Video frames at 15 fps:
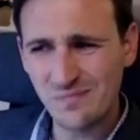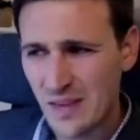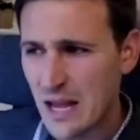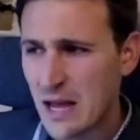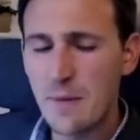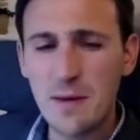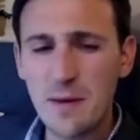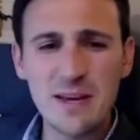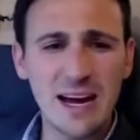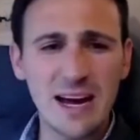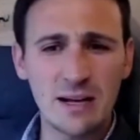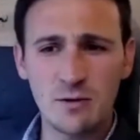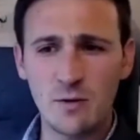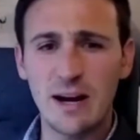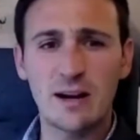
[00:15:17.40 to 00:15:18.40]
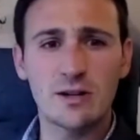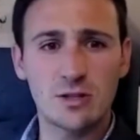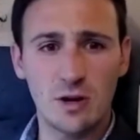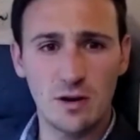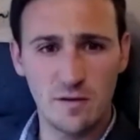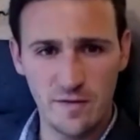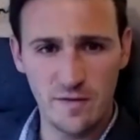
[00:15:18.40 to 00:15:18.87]
maybe getting ready to
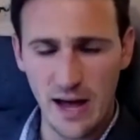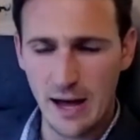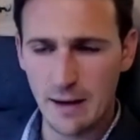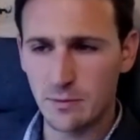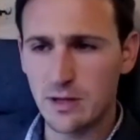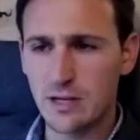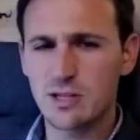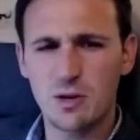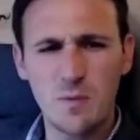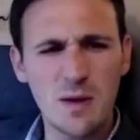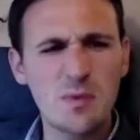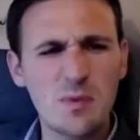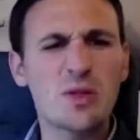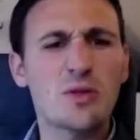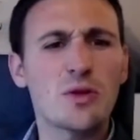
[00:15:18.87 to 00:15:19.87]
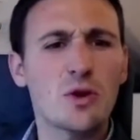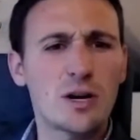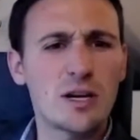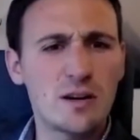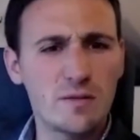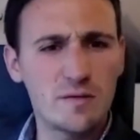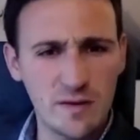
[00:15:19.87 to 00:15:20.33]
start a family. So maybe
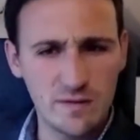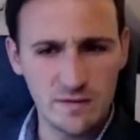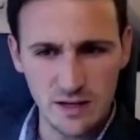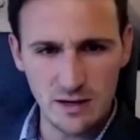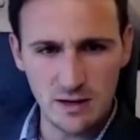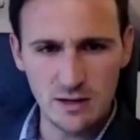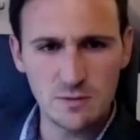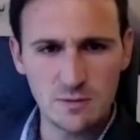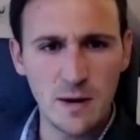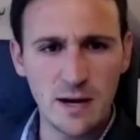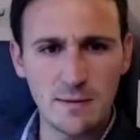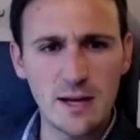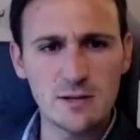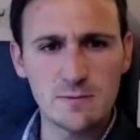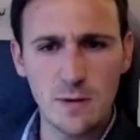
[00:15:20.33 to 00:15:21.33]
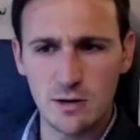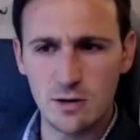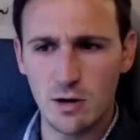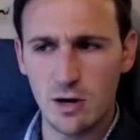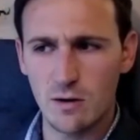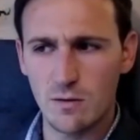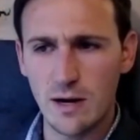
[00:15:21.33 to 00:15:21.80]
30 to 50 is my
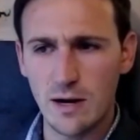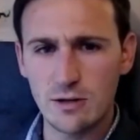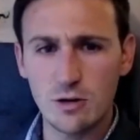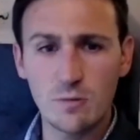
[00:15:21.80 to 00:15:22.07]
target range.